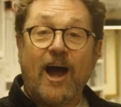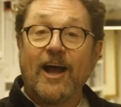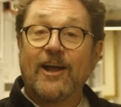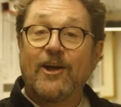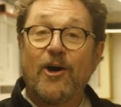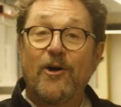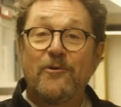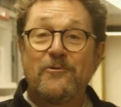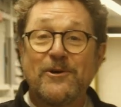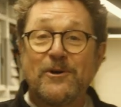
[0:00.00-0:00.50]
I
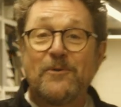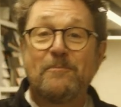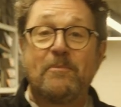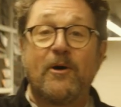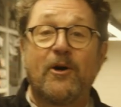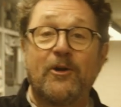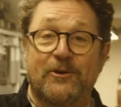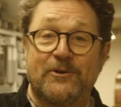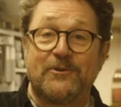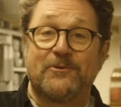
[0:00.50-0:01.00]
got a real
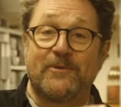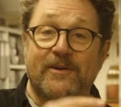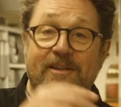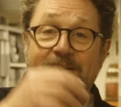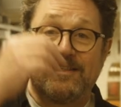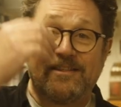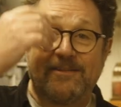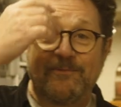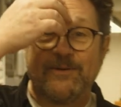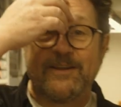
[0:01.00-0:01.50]
bond
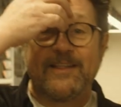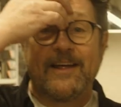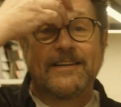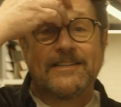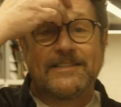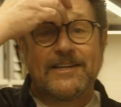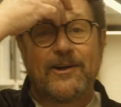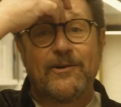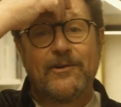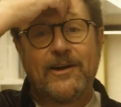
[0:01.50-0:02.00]
with
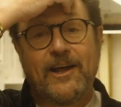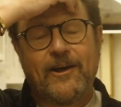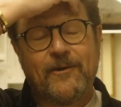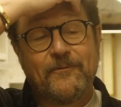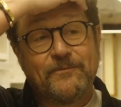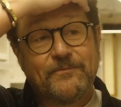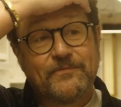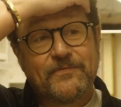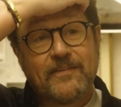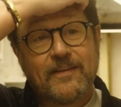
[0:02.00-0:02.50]
Antonio,
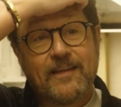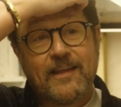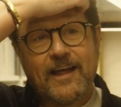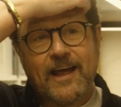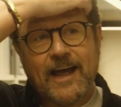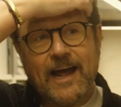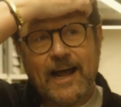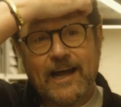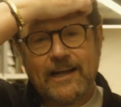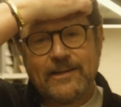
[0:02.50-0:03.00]

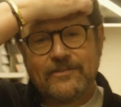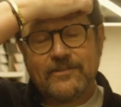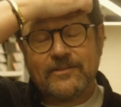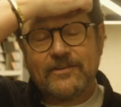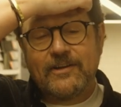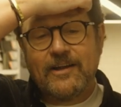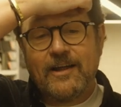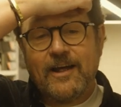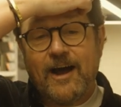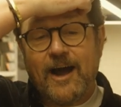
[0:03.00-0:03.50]

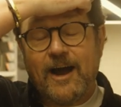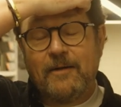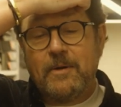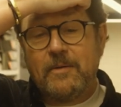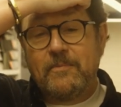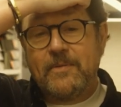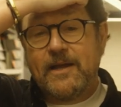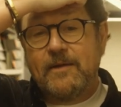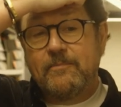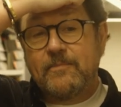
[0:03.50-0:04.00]
and I
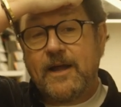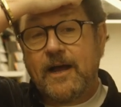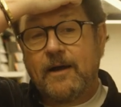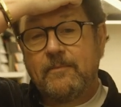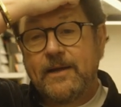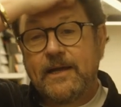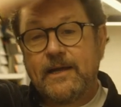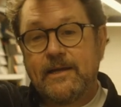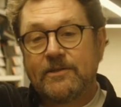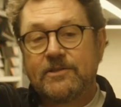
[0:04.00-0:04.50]
remember him
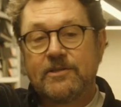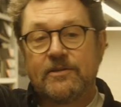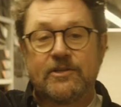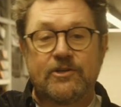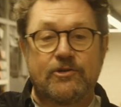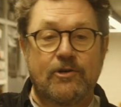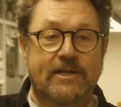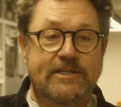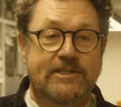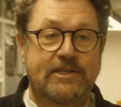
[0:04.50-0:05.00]
coming into the
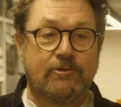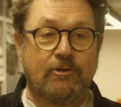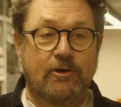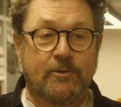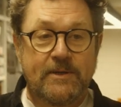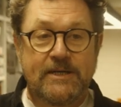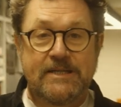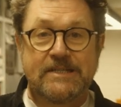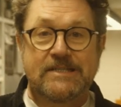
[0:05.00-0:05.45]
dressing room and he